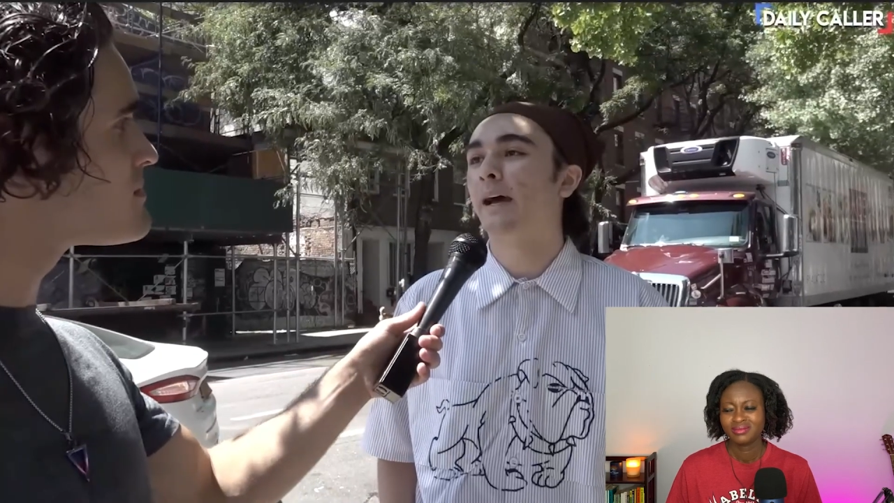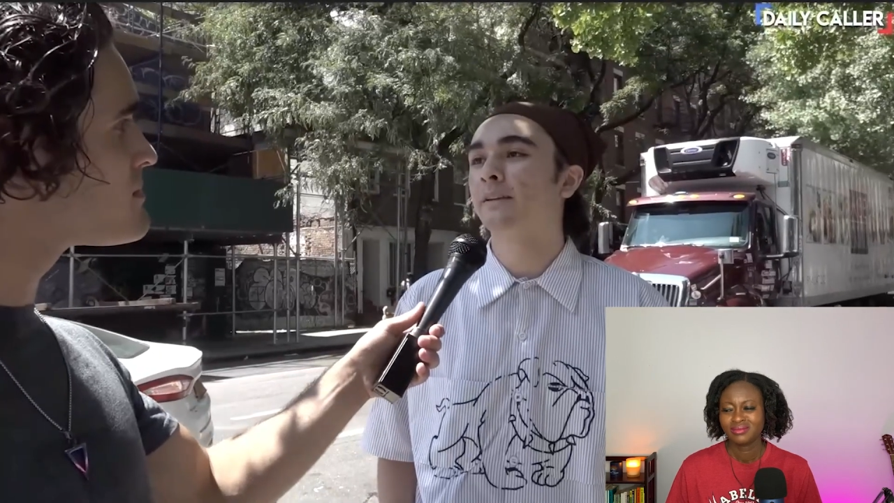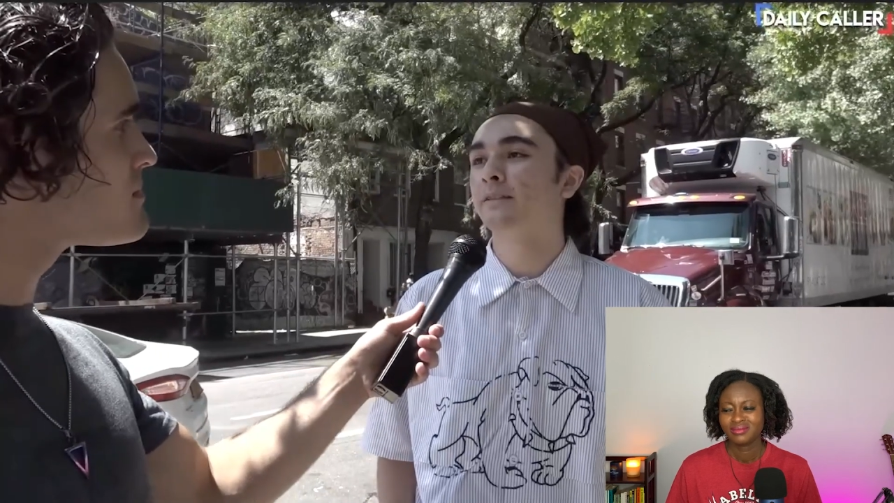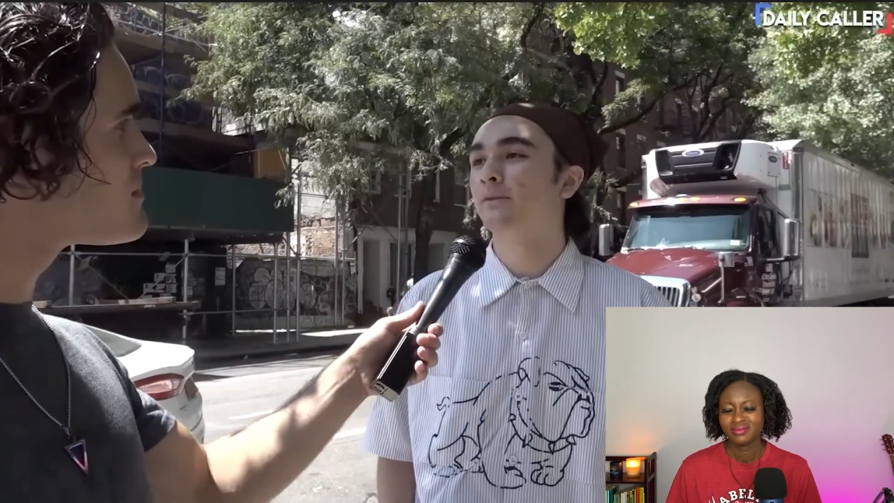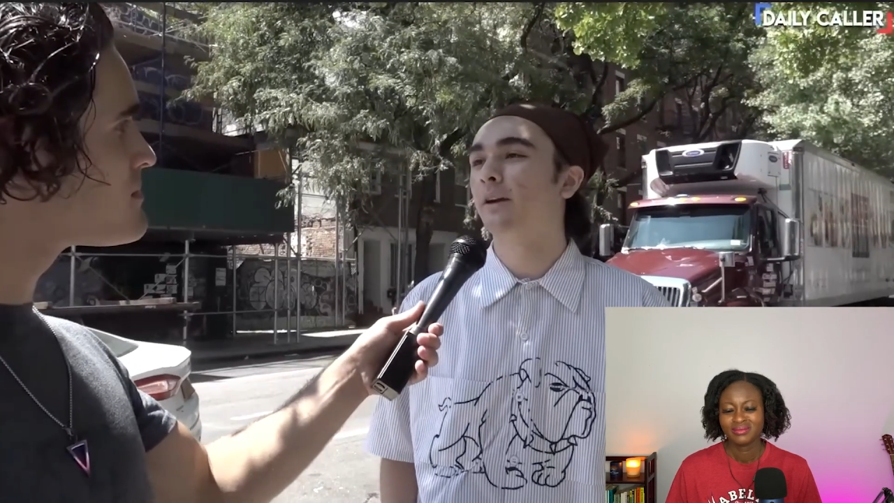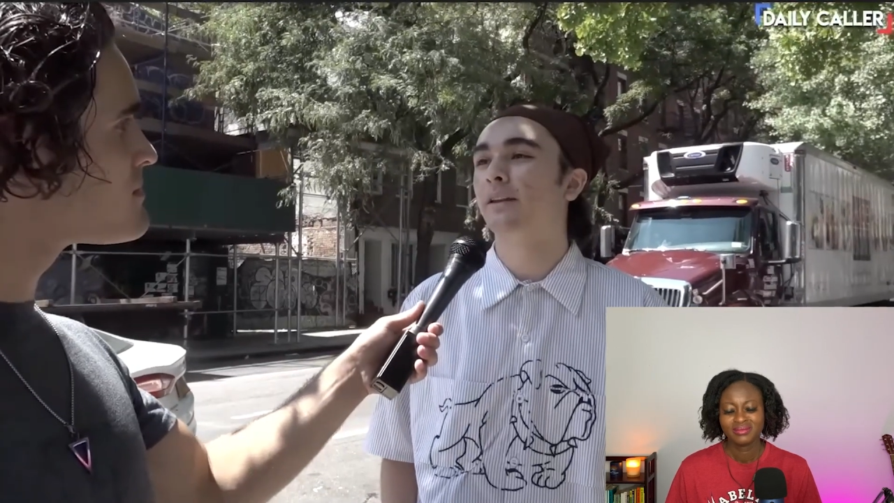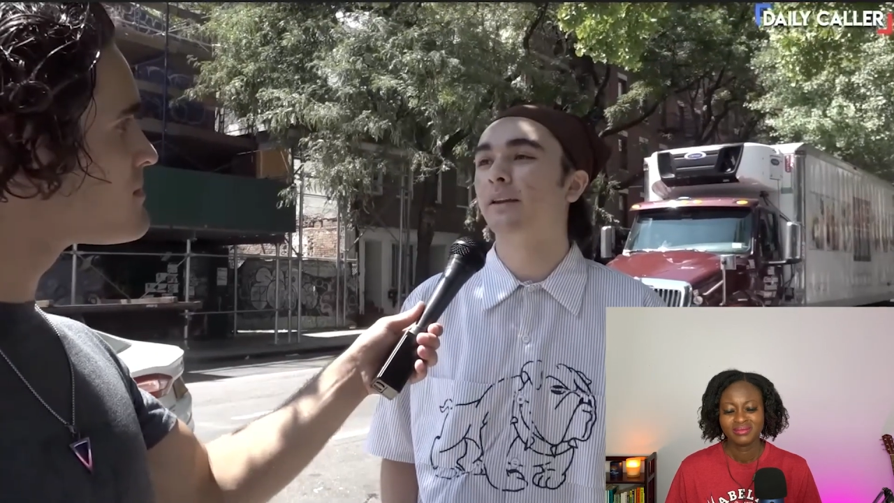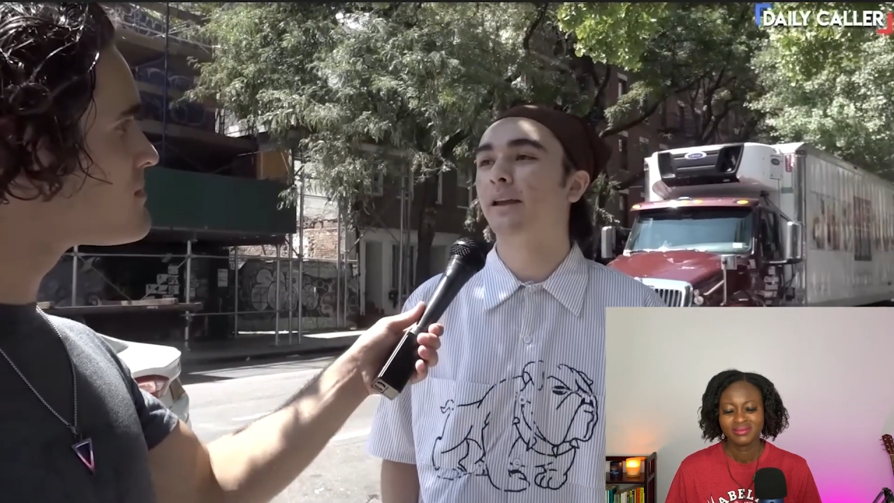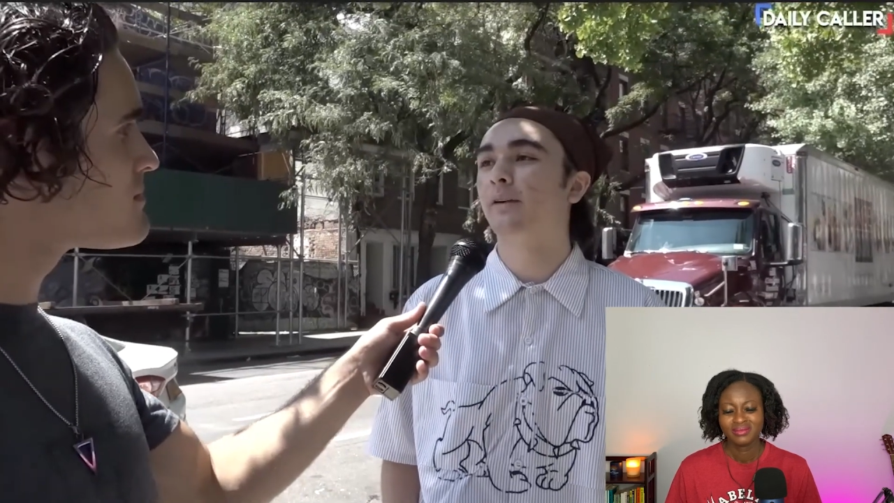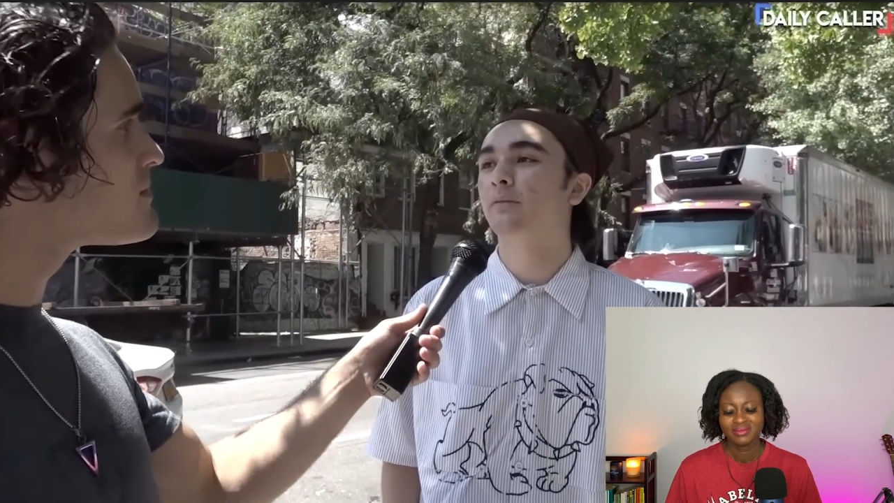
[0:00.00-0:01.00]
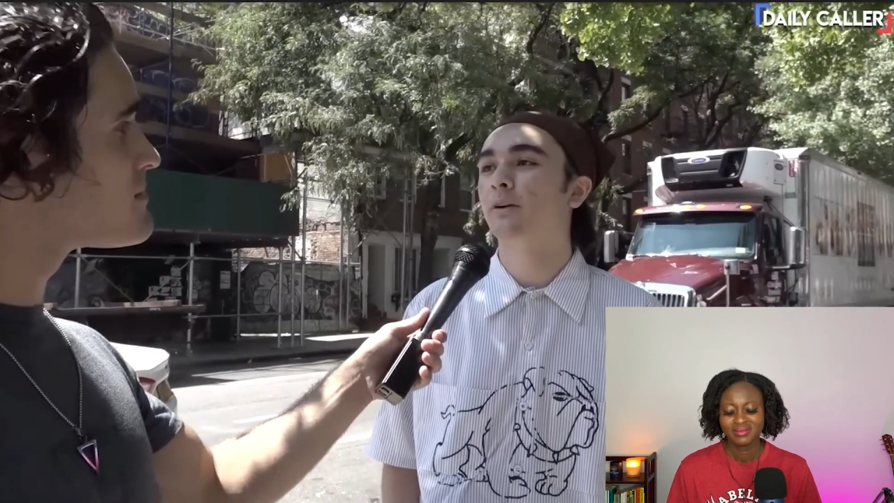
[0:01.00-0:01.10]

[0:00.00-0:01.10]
back to where they came